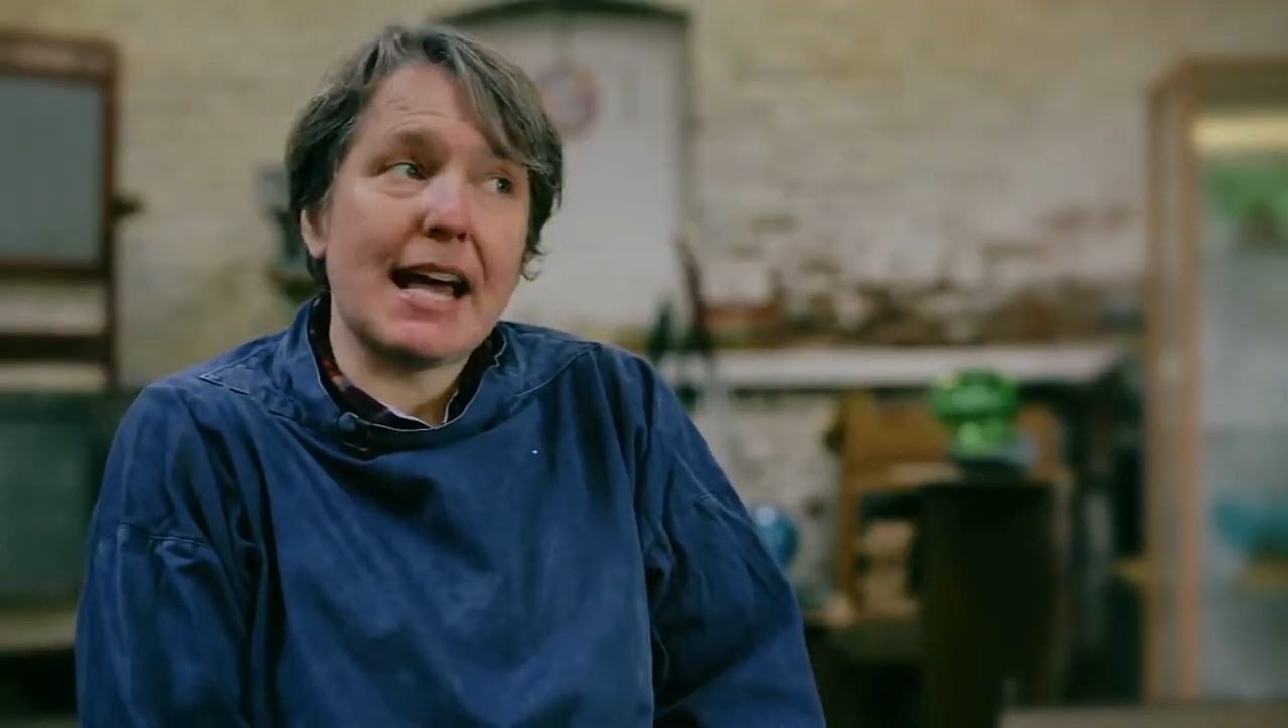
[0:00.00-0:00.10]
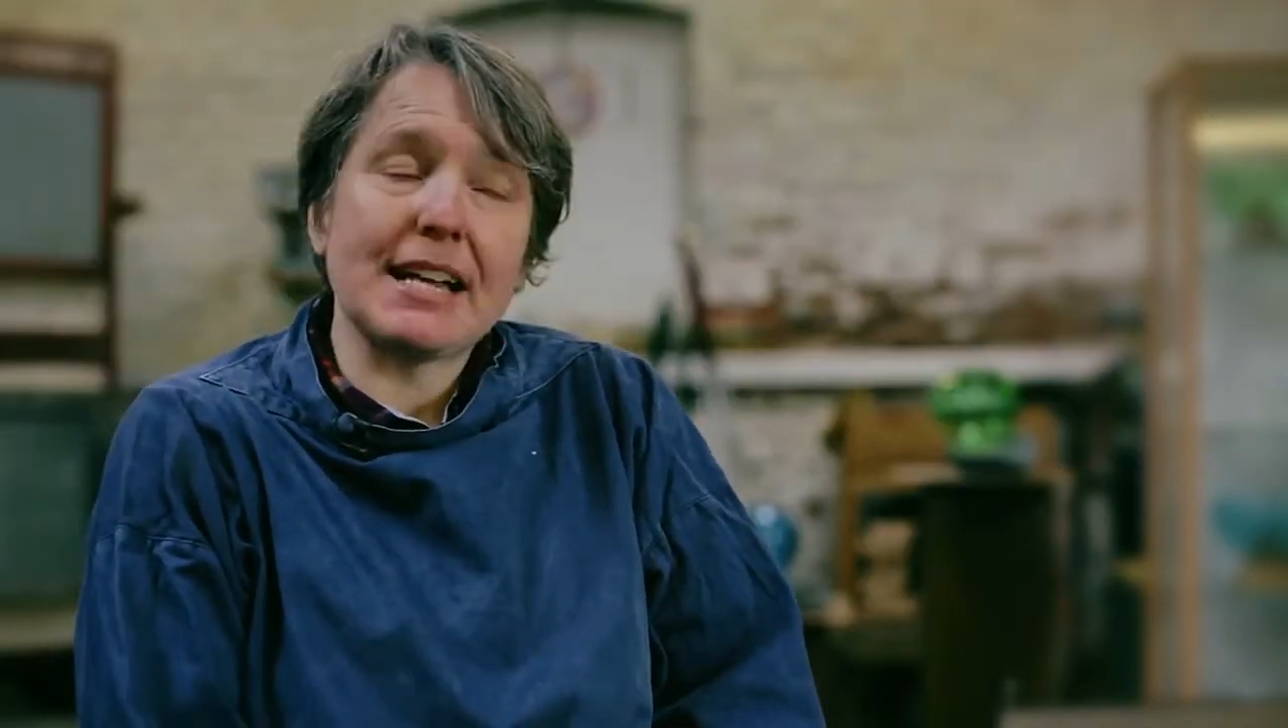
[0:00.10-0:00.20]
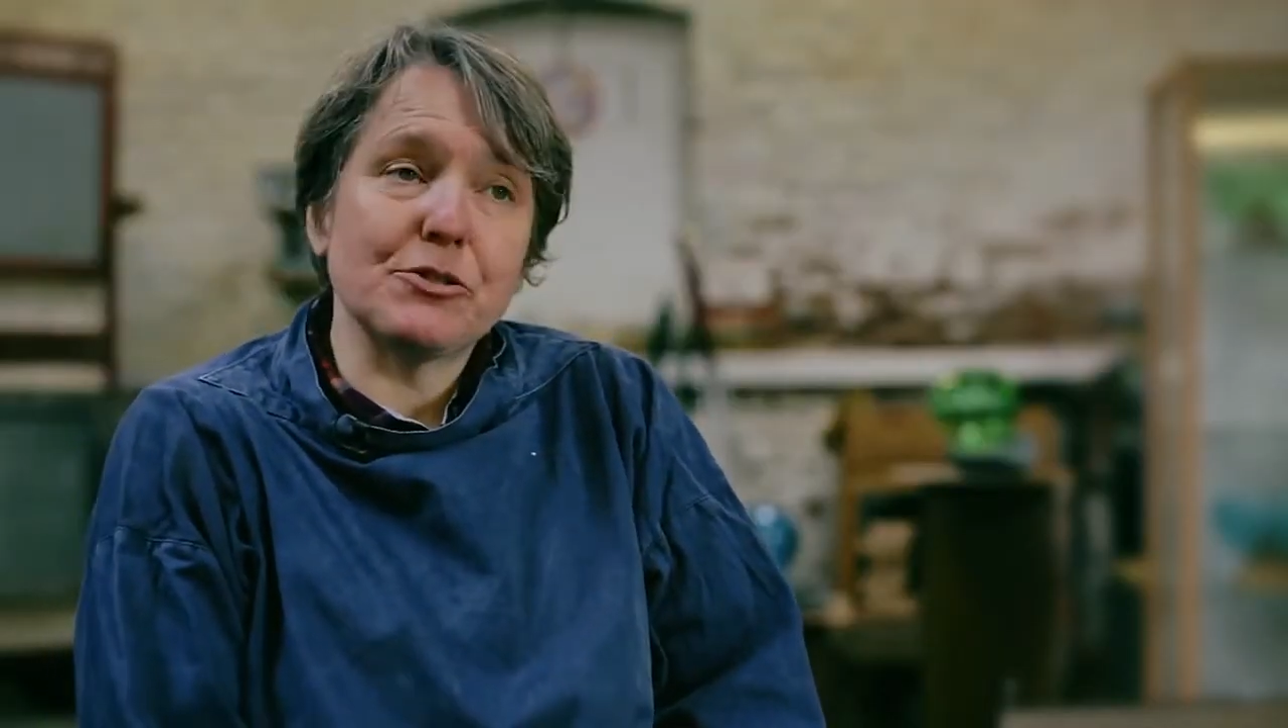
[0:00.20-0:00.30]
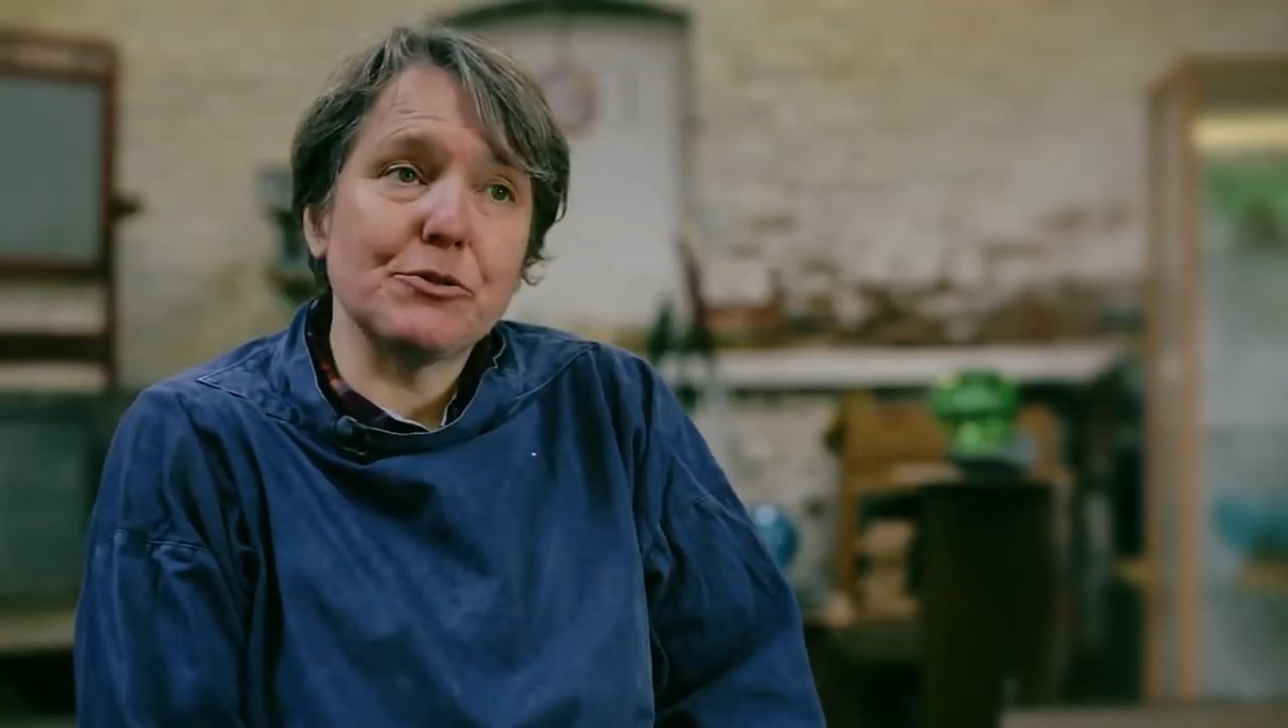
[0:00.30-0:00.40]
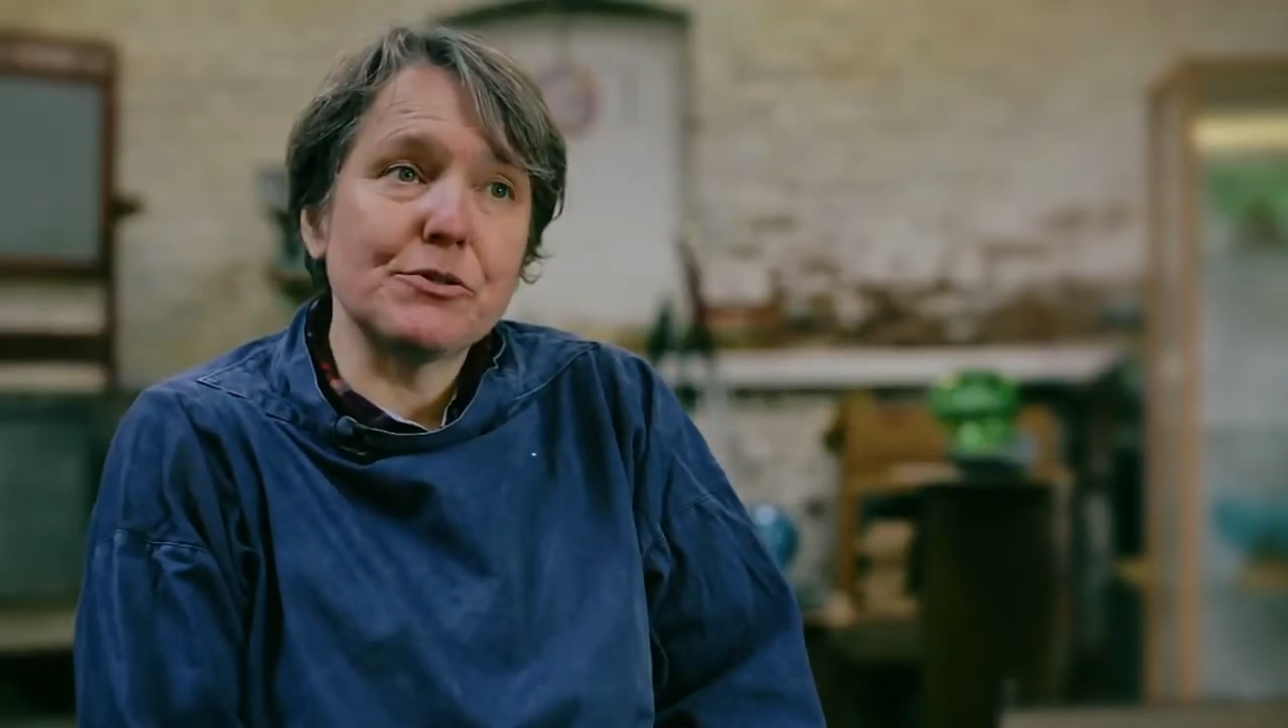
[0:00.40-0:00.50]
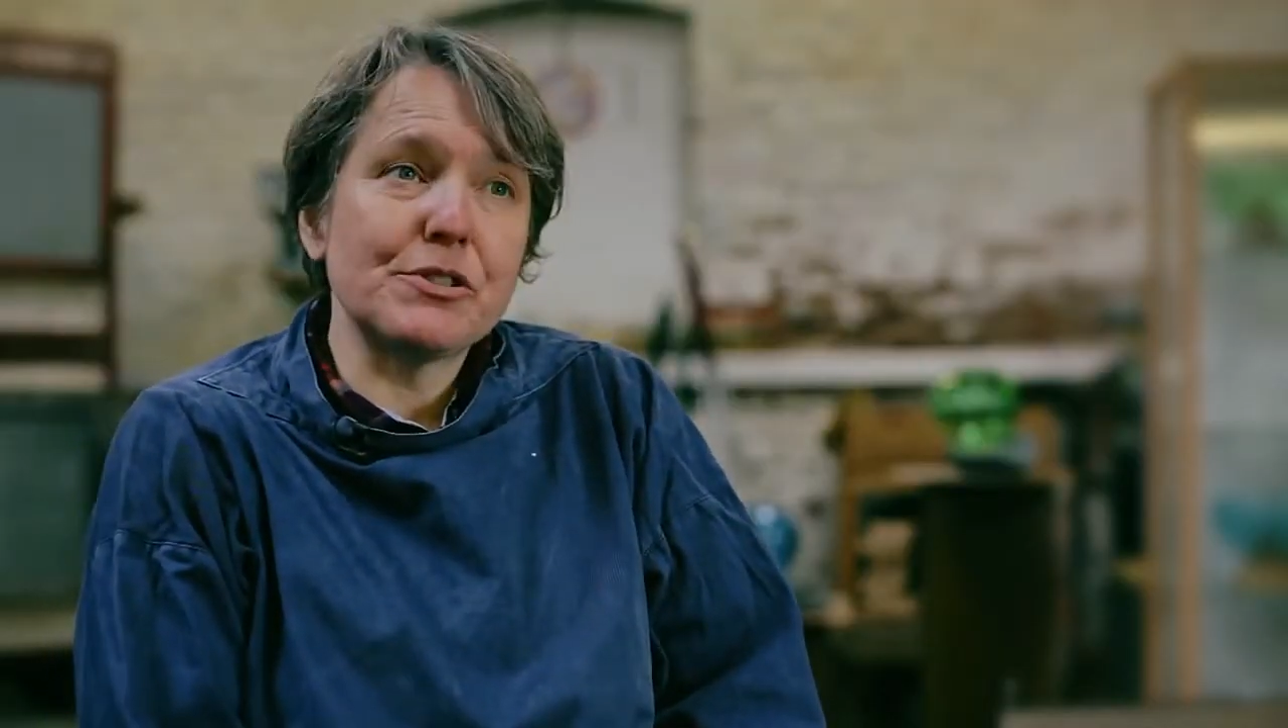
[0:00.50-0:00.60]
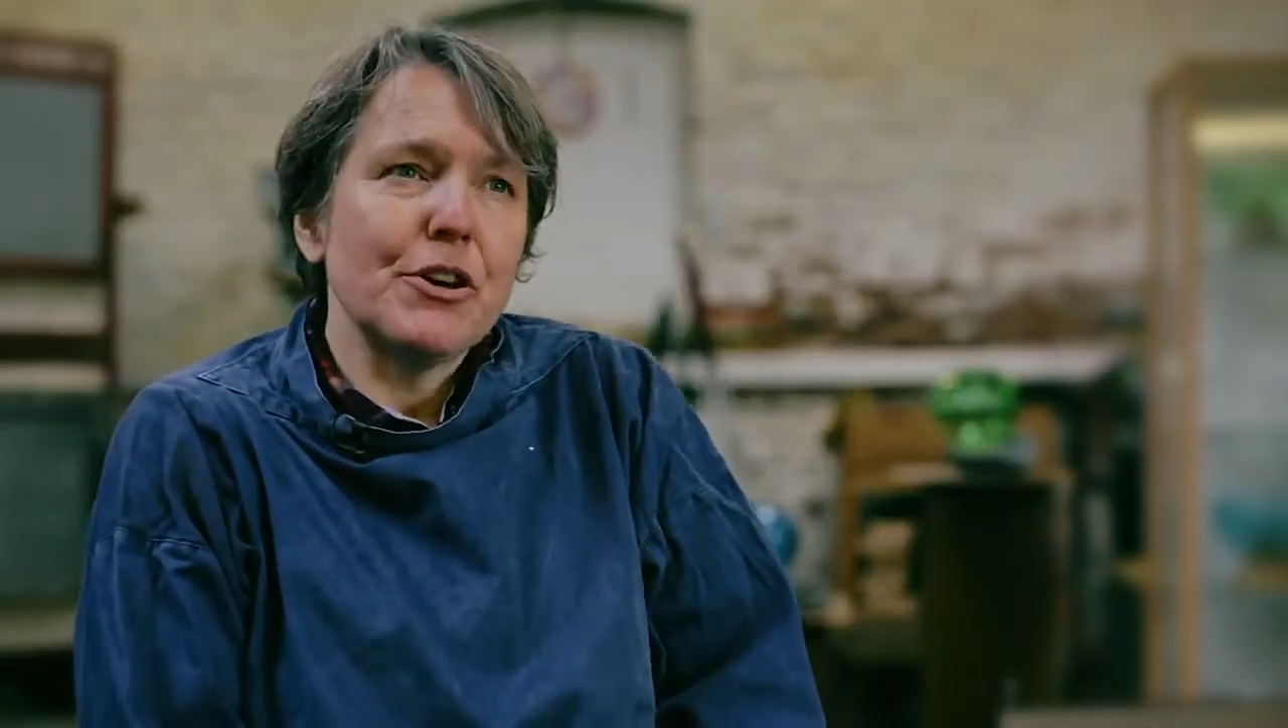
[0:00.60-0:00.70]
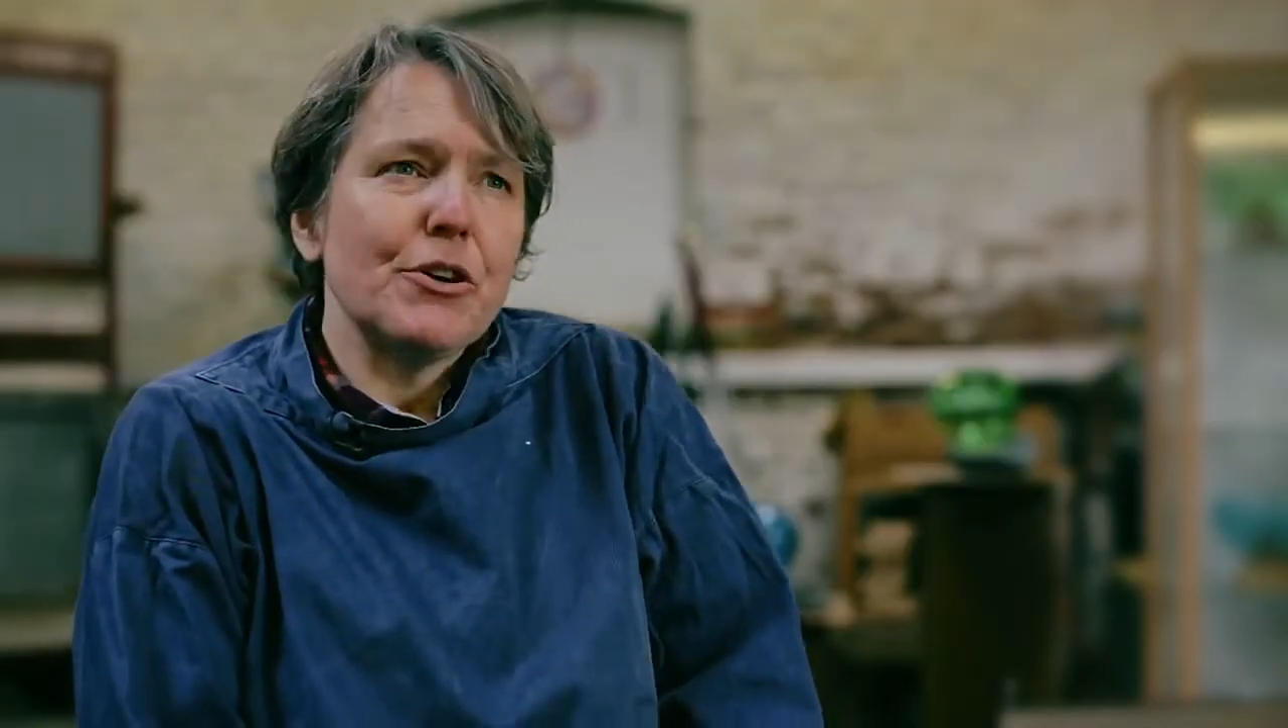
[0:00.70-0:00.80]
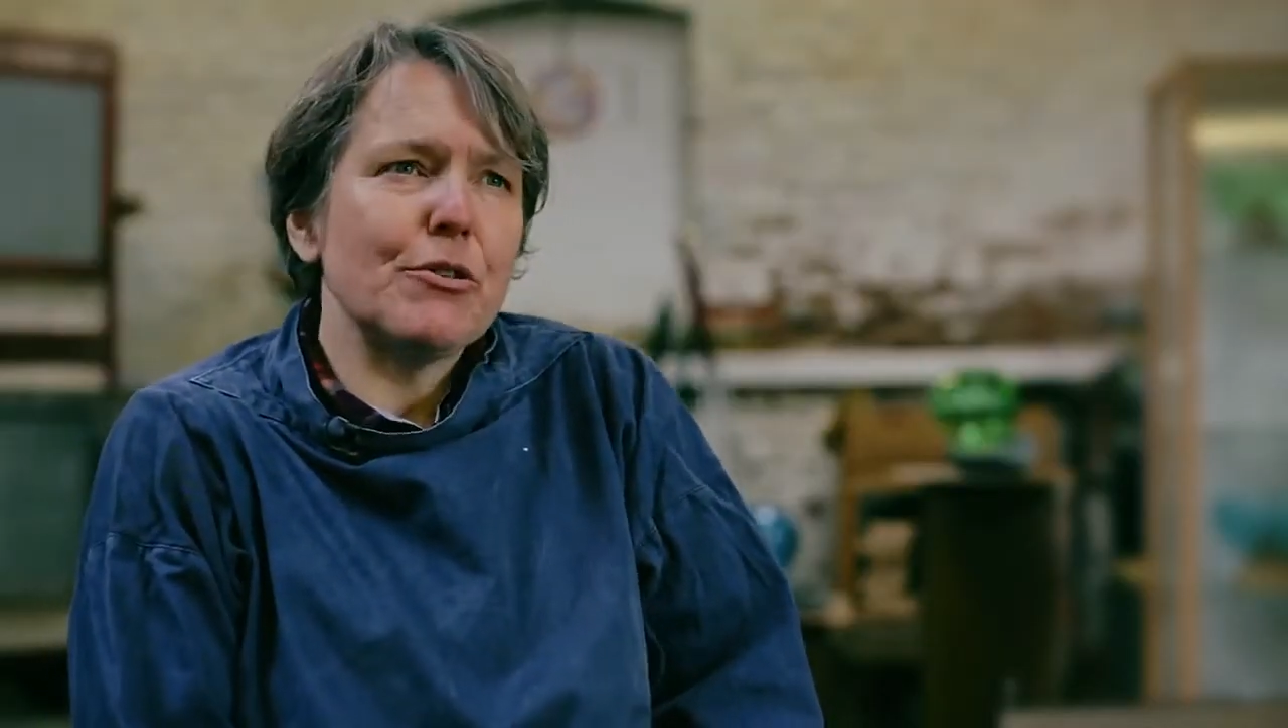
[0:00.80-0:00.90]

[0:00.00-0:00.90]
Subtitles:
handles,